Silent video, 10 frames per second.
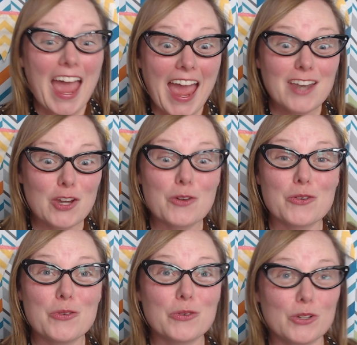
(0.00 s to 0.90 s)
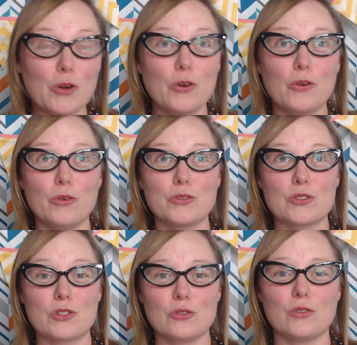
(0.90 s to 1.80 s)
and no no
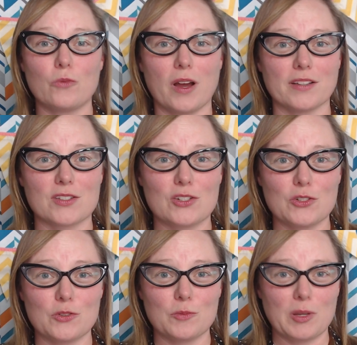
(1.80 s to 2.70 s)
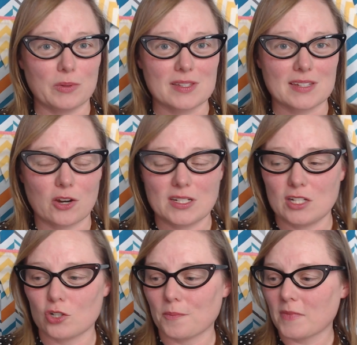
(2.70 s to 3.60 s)
student wants to be with a scary
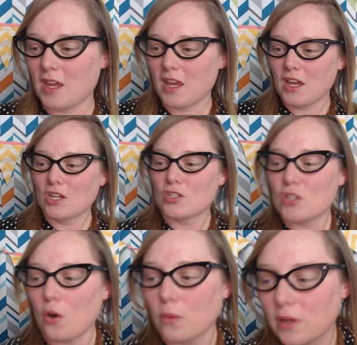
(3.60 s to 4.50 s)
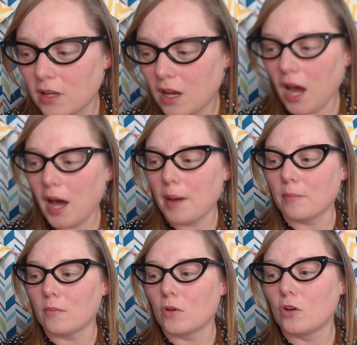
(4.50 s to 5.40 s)
teacher. So
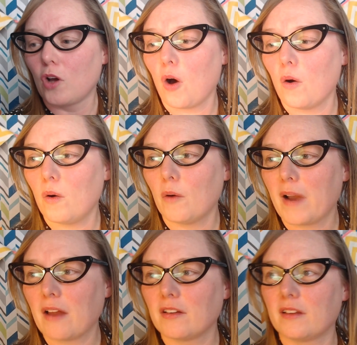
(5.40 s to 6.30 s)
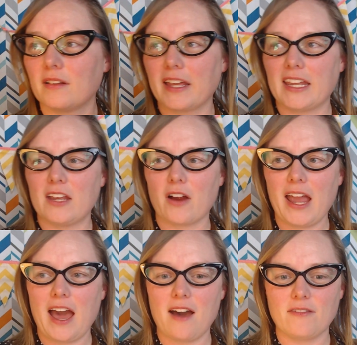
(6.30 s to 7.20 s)
um, go around like here I
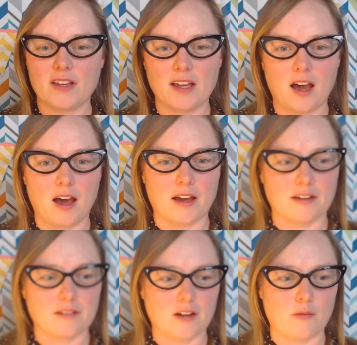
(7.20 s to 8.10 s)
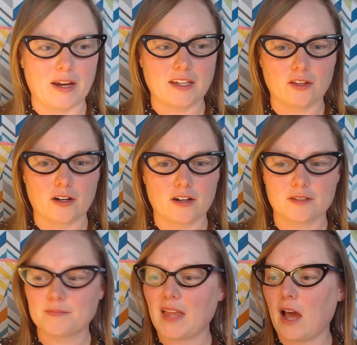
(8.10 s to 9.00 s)
have a regular
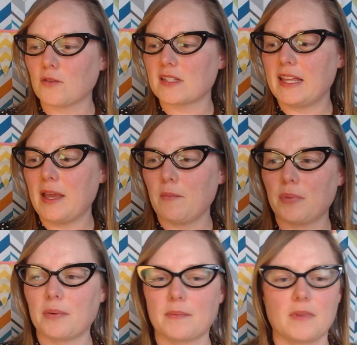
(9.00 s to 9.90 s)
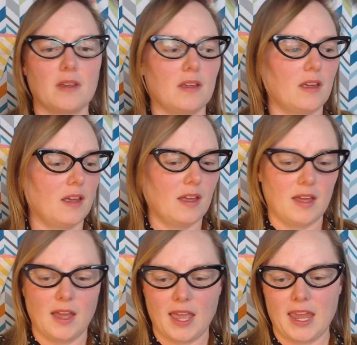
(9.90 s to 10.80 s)
house lamp
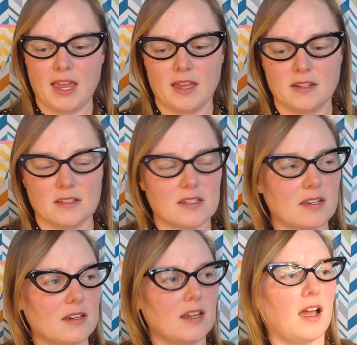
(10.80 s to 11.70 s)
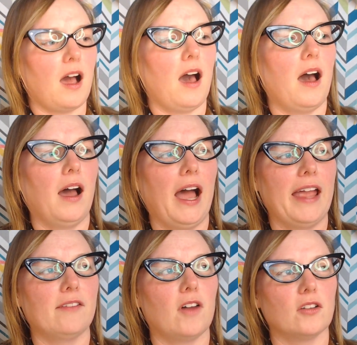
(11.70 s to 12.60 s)
and
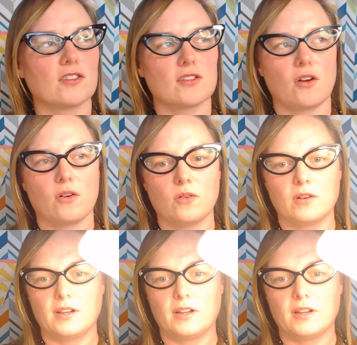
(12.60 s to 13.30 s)
I've also